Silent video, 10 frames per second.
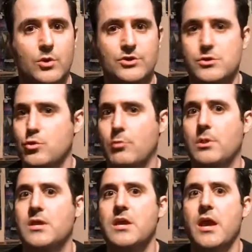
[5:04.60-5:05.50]
which you
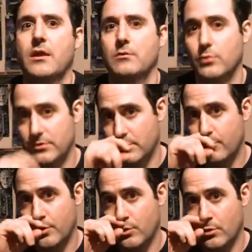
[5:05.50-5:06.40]
normally get with the
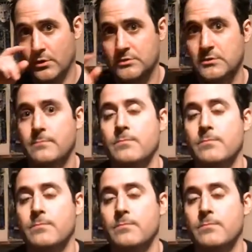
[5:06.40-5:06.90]
pre-orders.